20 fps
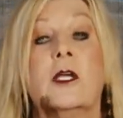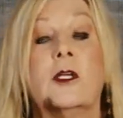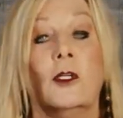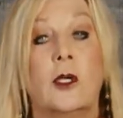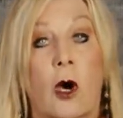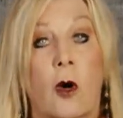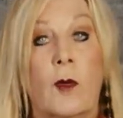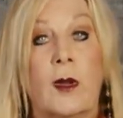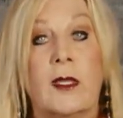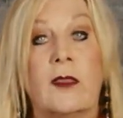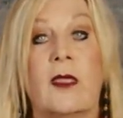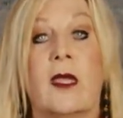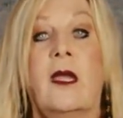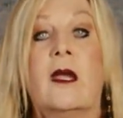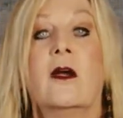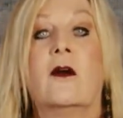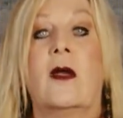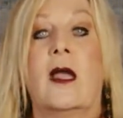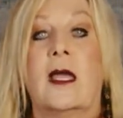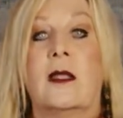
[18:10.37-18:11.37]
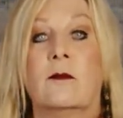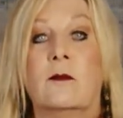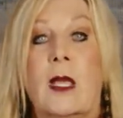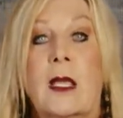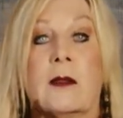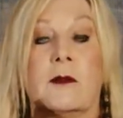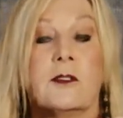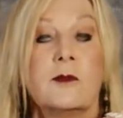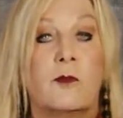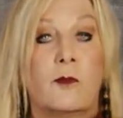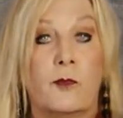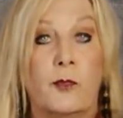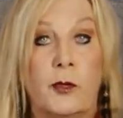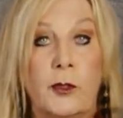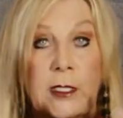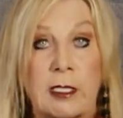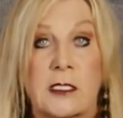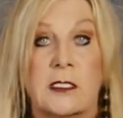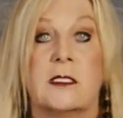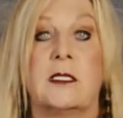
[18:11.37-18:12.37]
going there and
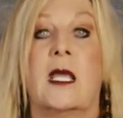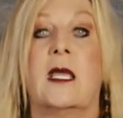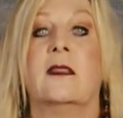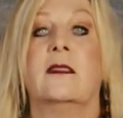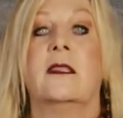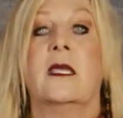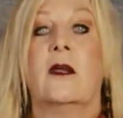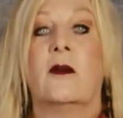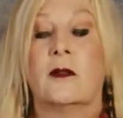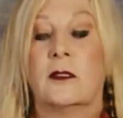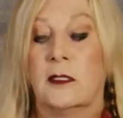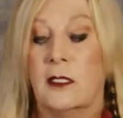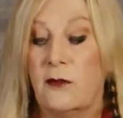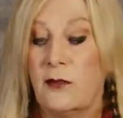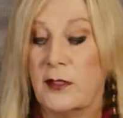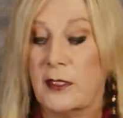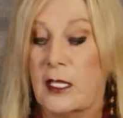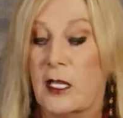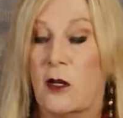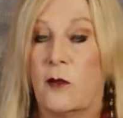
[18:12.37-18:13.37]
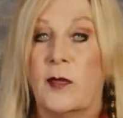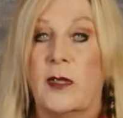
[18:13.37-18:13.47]
putting his tent there and living there,